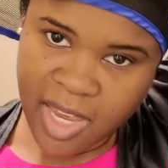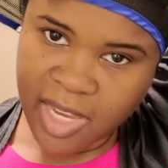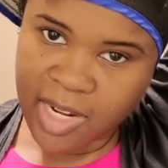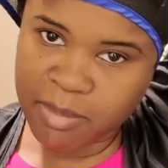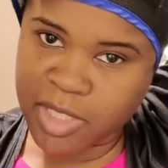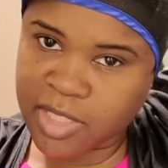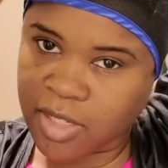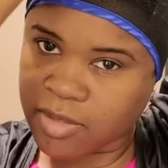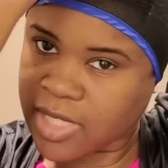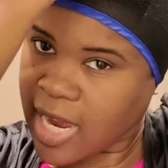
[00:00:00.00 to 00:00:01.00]
And I'm just
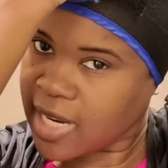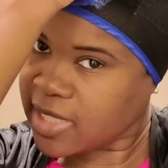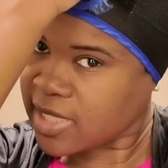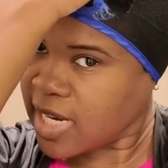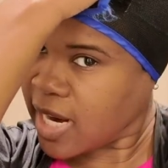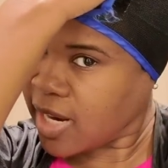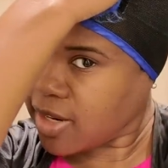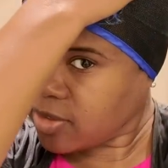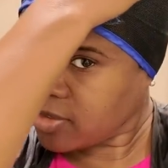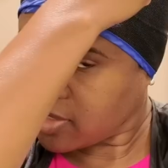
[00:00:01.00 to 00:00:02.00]
gonna tie this
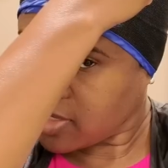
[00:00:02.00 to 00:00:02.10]
down.